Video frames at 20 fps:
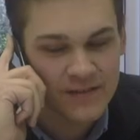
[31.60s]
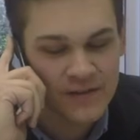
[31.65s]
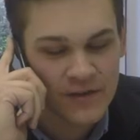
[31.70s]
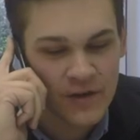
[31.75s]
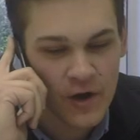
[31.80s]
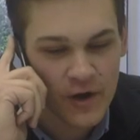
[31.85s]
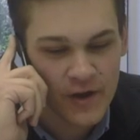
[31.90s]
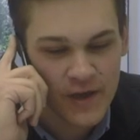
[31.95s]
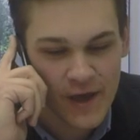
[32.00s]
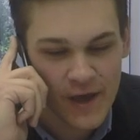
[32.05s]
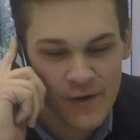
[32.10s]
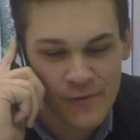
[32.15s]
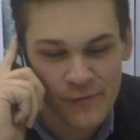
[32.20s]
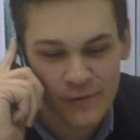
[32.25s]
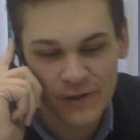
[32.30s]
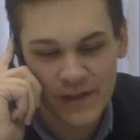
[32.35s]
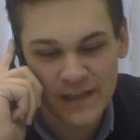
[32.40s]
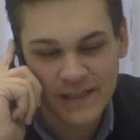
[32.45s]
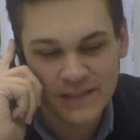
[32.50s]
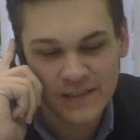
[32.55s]
Okay,
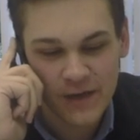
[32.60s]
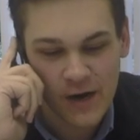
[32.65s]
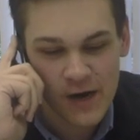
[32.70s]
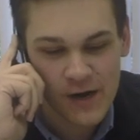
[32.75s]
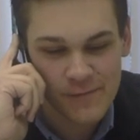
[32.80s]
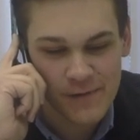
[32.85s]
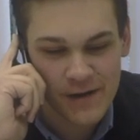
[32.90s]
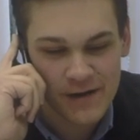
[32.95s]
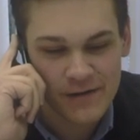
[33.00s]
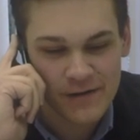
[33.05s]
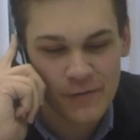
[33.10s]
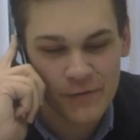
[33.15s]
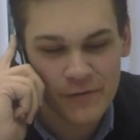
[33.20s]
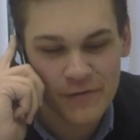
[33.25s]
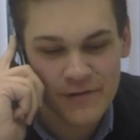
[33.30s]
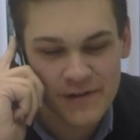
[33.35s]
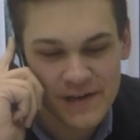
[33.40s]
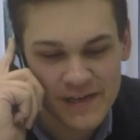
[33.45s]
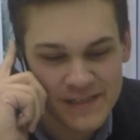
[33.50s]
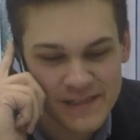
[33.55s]
well let's talk about
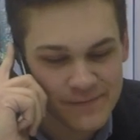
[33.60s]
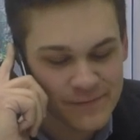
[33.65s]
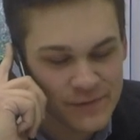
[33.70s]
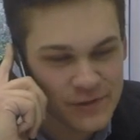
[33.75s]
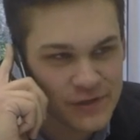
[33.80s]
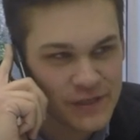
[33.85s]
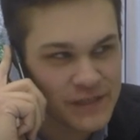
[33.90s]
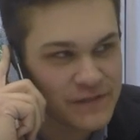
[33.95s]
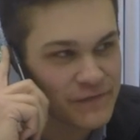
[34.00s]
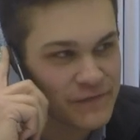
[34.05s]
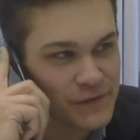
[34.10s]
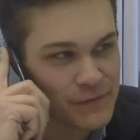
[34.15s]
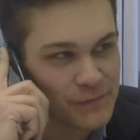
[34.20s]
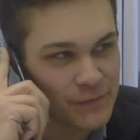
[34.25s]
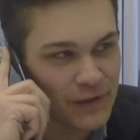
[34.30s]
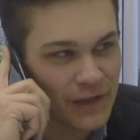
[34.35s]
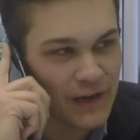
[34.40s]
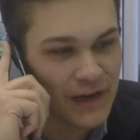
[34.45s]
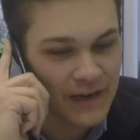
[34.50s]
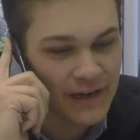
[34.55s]
ordering some trees for your
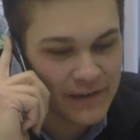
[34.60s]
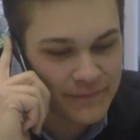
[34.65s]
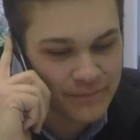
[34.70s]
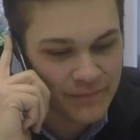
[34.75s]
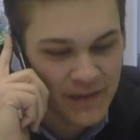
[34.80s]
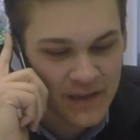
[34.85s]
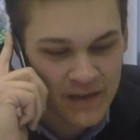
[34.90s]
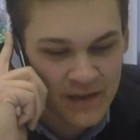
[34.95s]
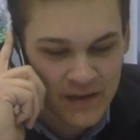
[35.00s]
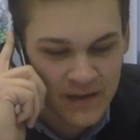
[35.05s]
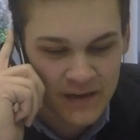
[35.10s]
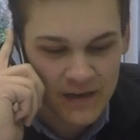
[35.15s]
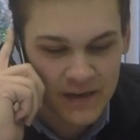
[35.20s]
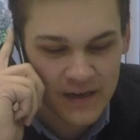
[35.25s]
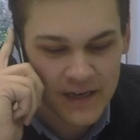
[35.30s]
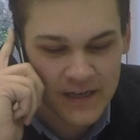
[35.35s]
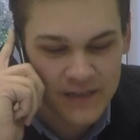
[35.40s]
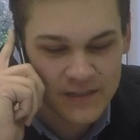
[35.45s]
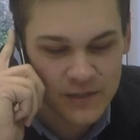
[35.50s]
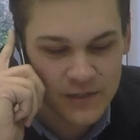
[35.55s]
blog.
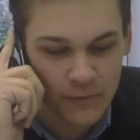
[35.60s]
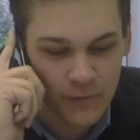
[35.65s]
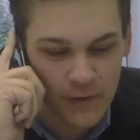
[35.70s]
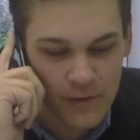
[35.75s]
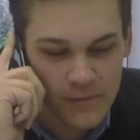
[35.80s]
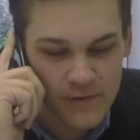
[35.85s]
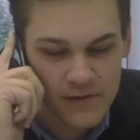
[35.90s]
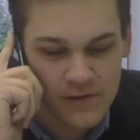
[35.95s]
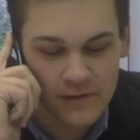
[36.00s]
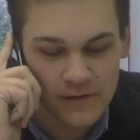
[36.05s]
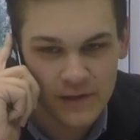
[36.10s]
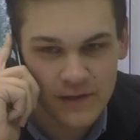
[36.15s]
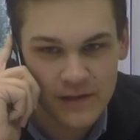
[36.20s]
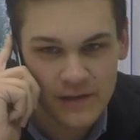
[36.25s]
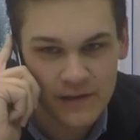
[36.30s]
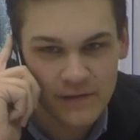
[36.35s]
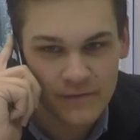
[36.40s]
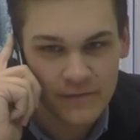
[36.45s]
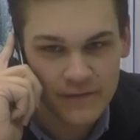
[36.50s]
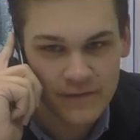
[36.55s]
So what were you
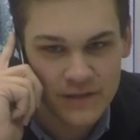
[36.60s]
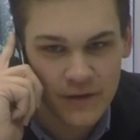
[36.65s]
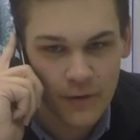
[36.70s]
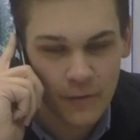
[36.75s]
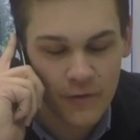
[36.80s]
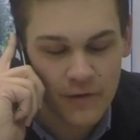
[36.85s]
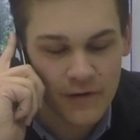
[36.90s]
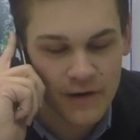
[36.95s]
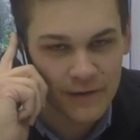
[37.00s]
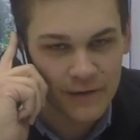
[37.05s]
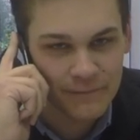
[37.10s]
looking to order?